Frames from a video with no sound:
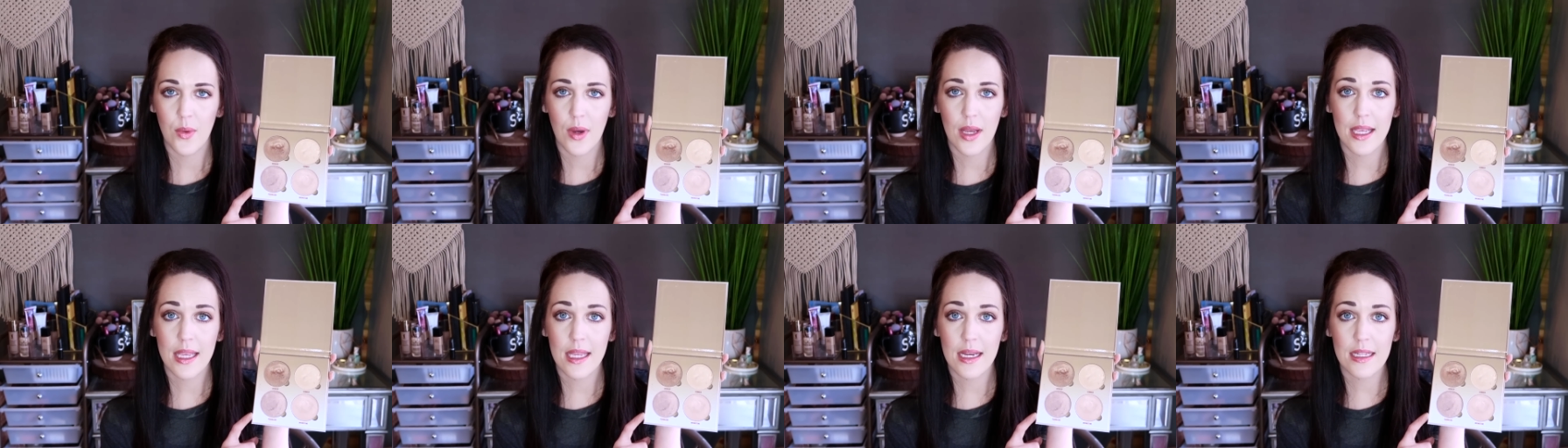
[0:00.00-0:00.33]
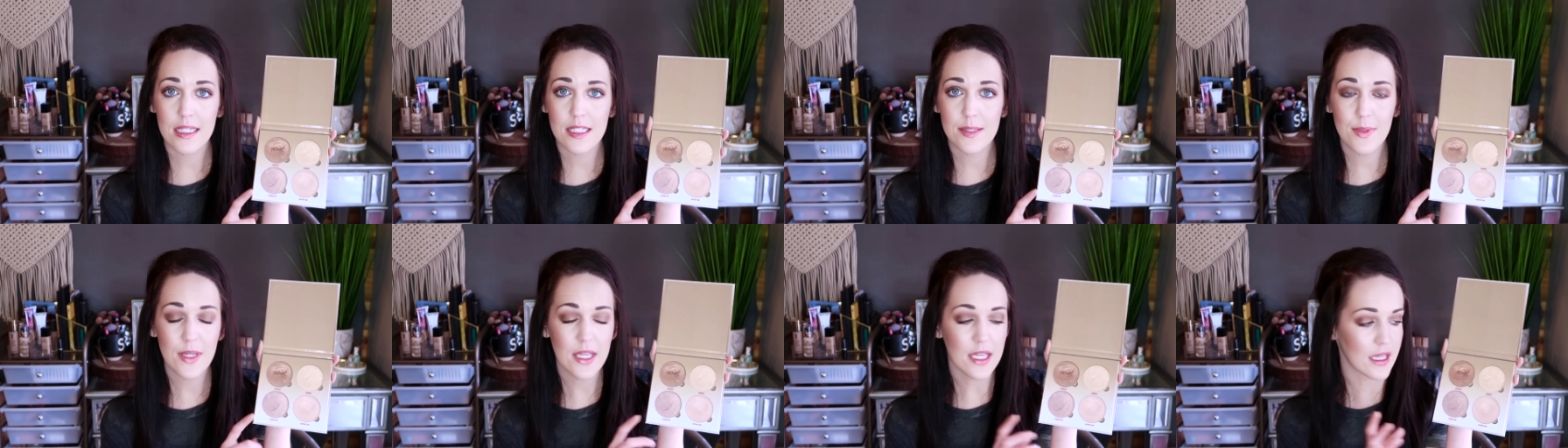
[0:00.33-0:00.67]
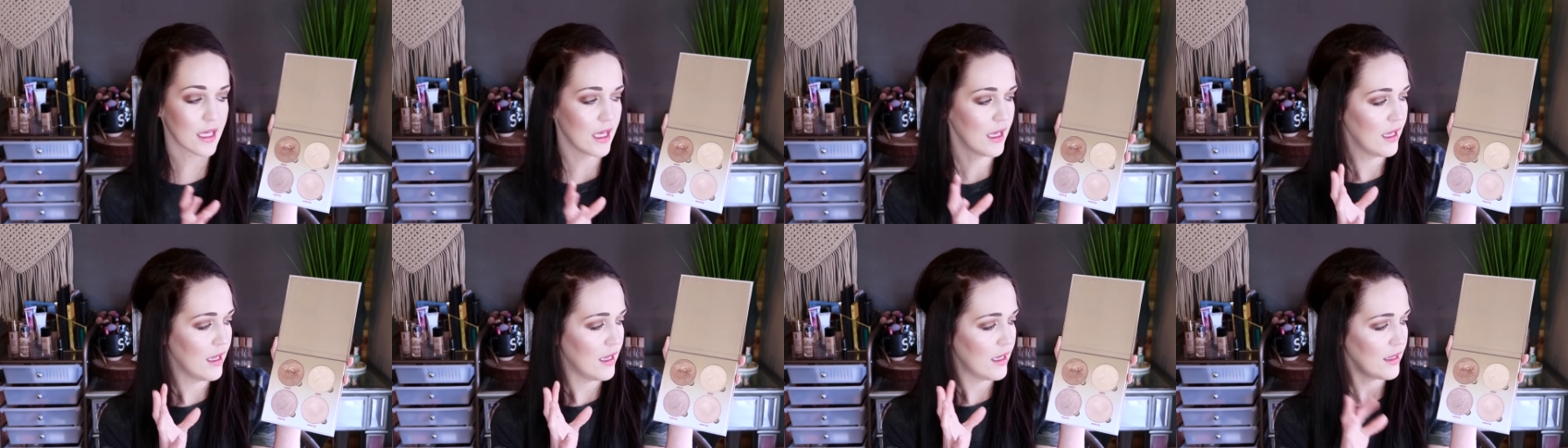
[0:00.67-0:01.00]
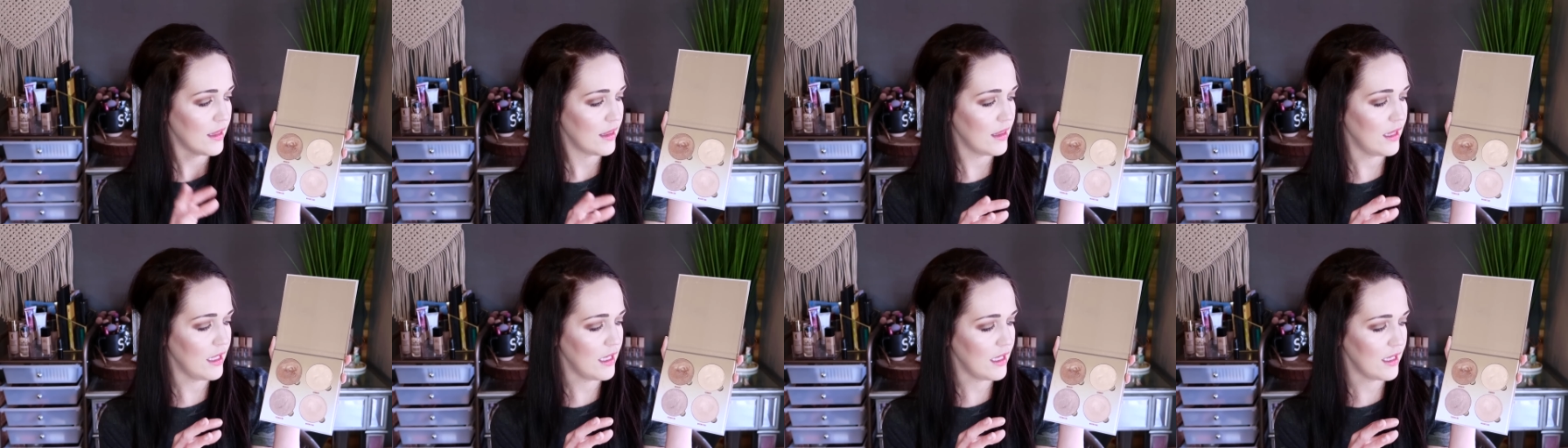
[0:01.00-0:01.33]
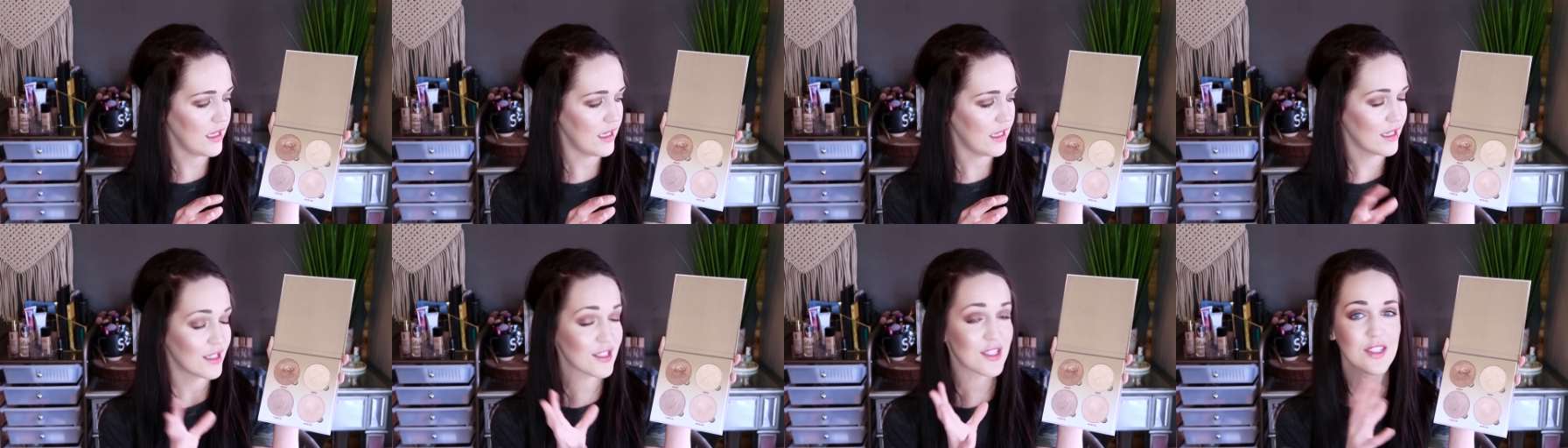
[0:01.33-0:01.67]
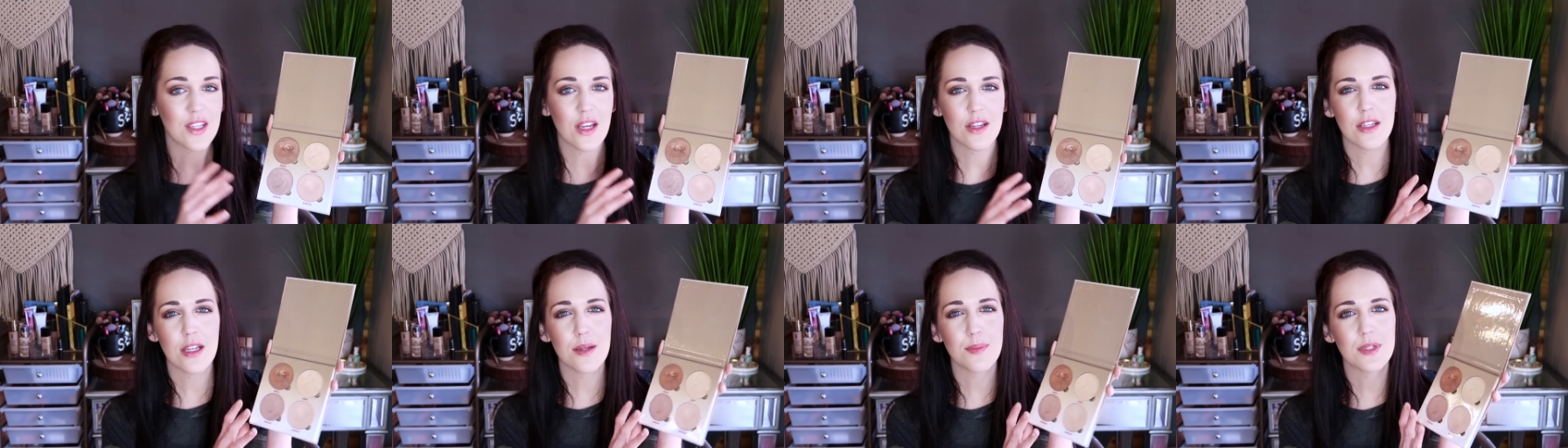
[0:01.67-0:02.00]
why can't I speak? The
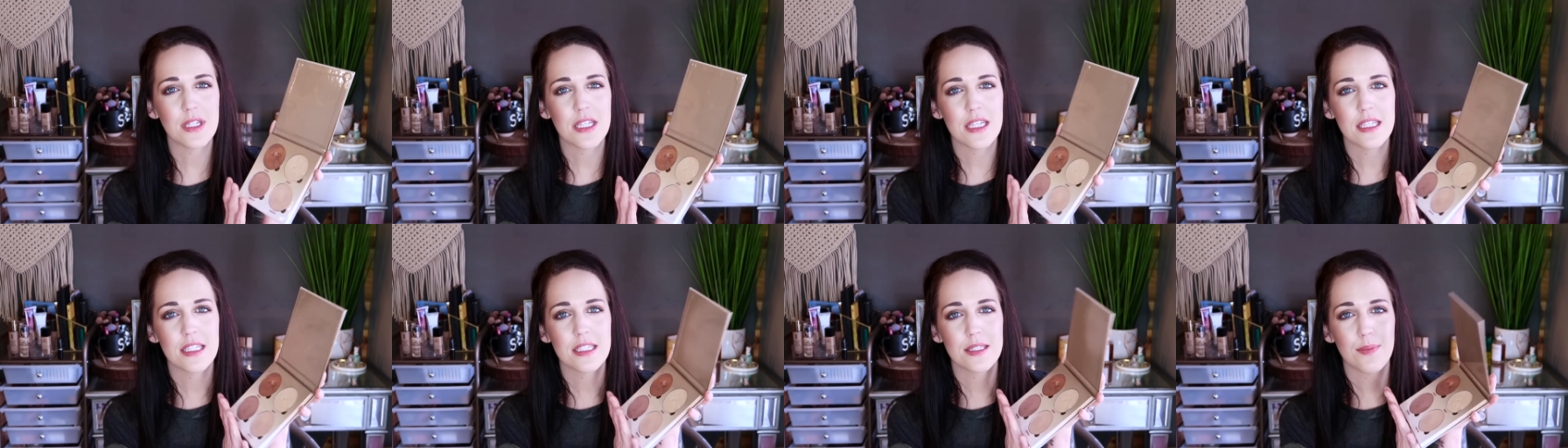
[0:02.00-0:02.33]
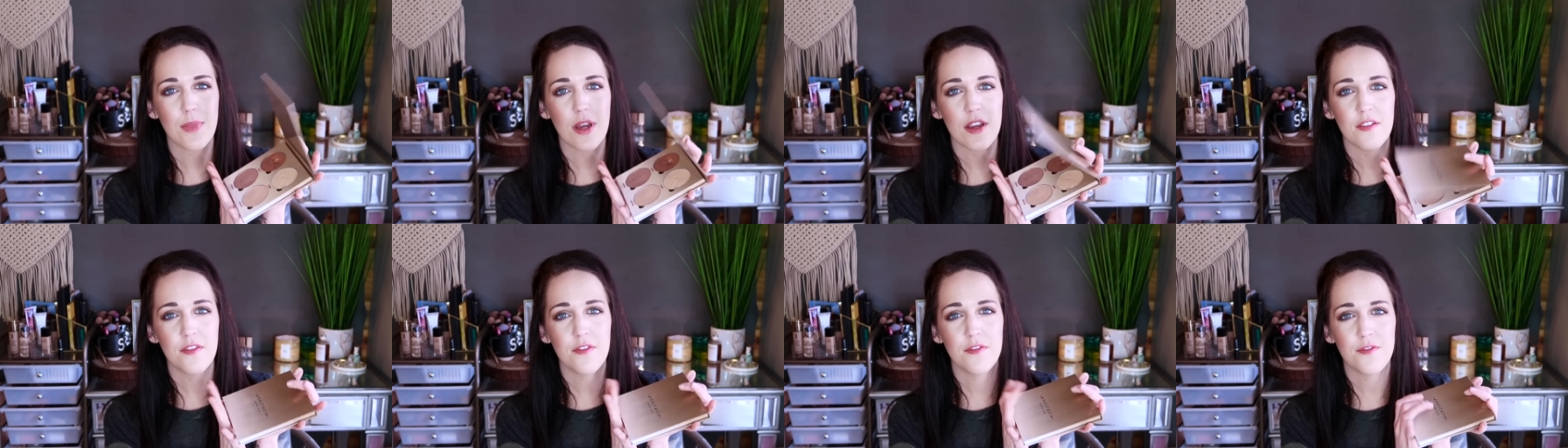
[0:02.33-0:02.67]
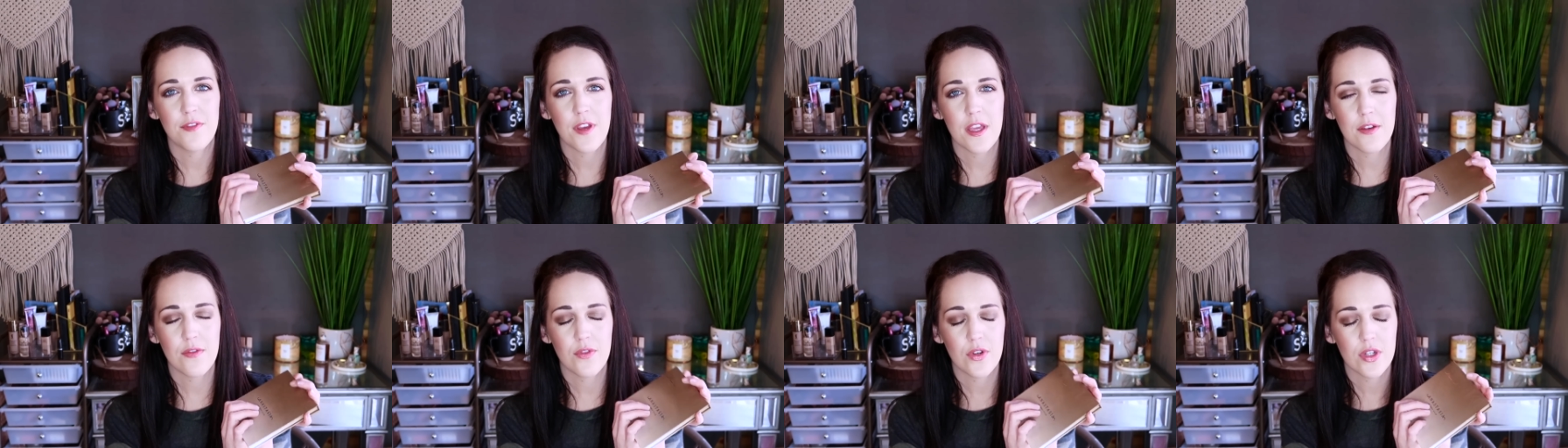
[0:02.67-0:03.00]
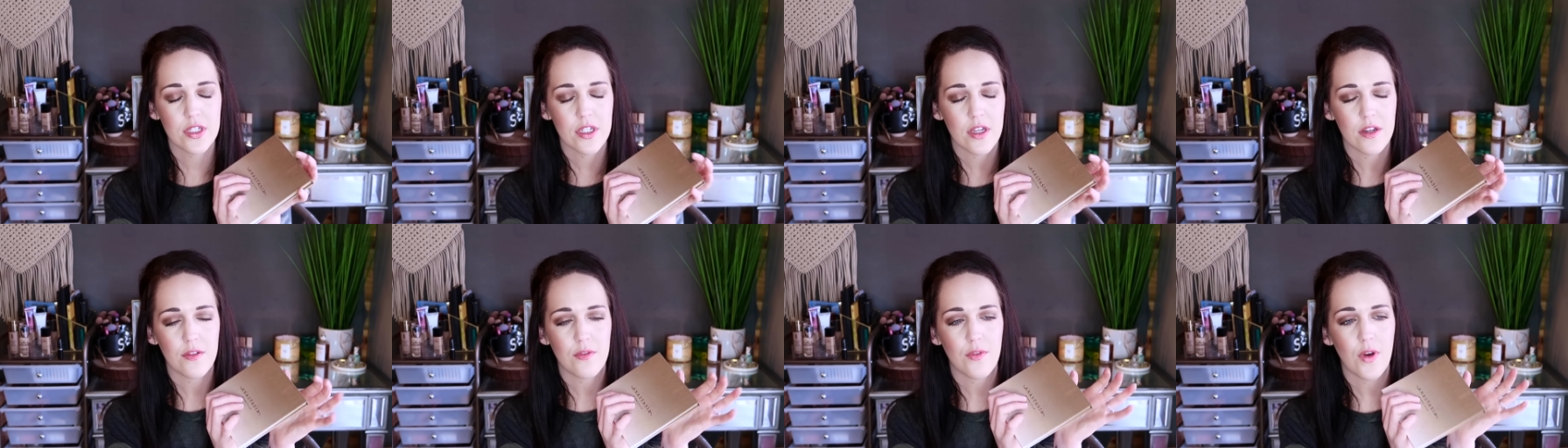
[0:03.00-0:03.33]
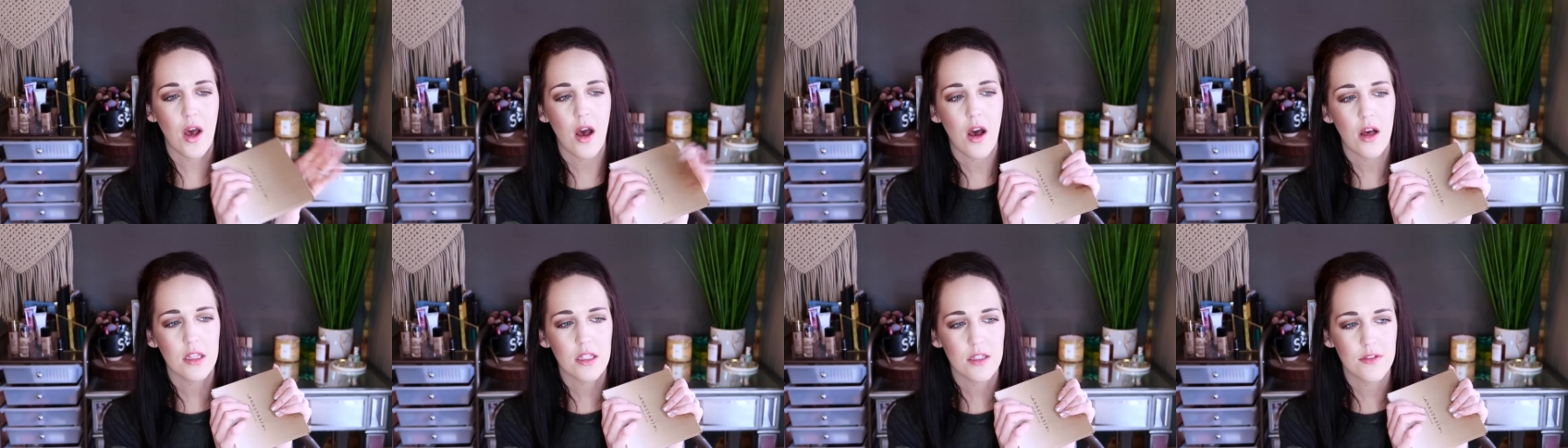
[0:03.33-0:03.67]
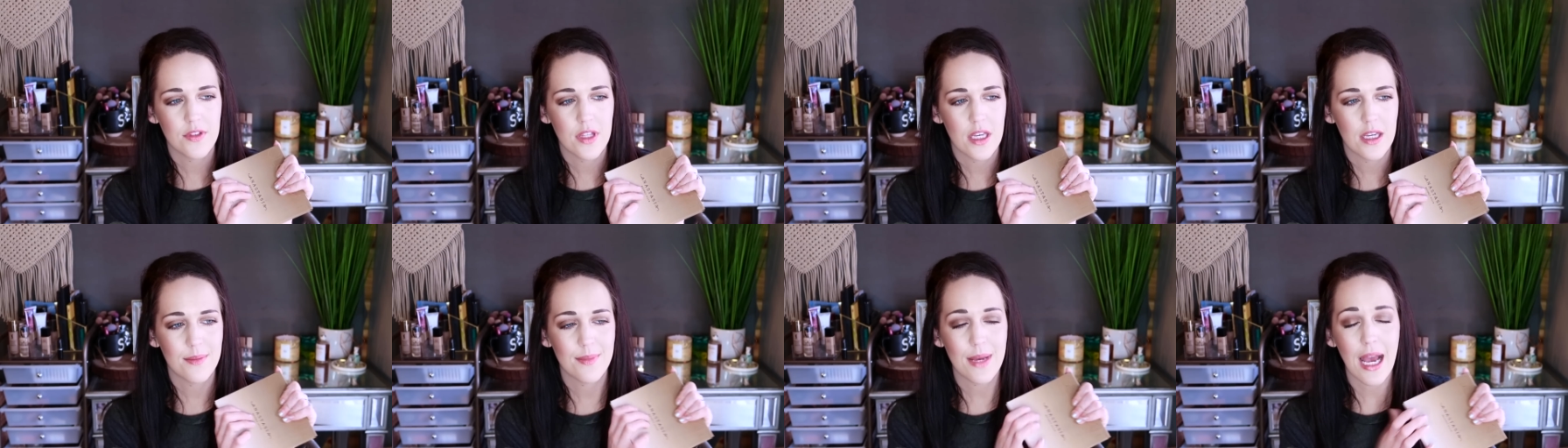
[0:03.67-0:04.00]
sun dipped is my favorite of all
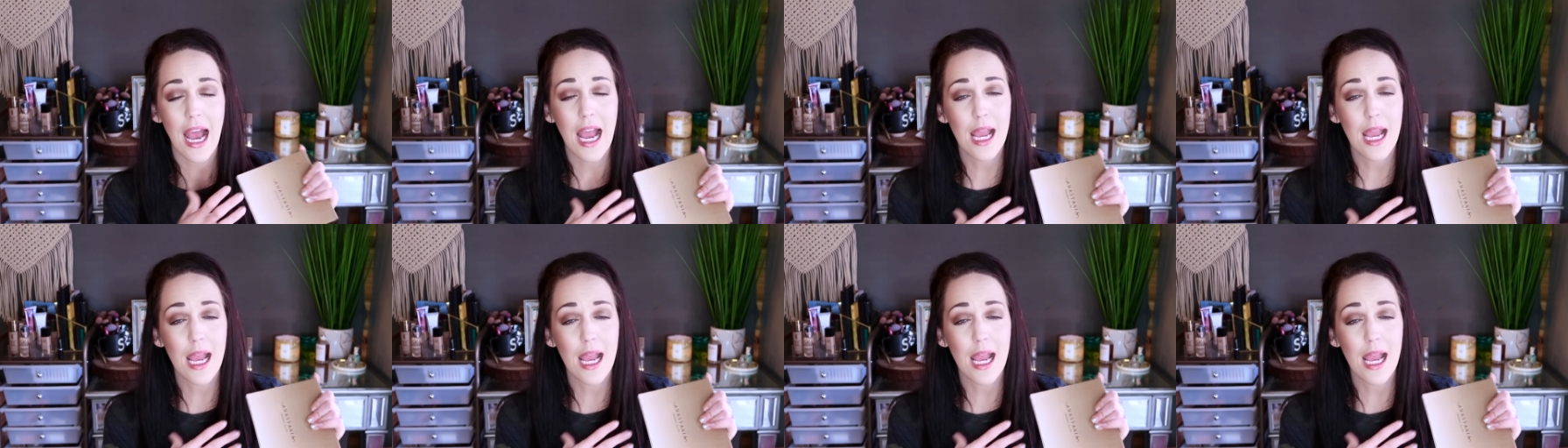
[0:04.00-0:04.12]
of them.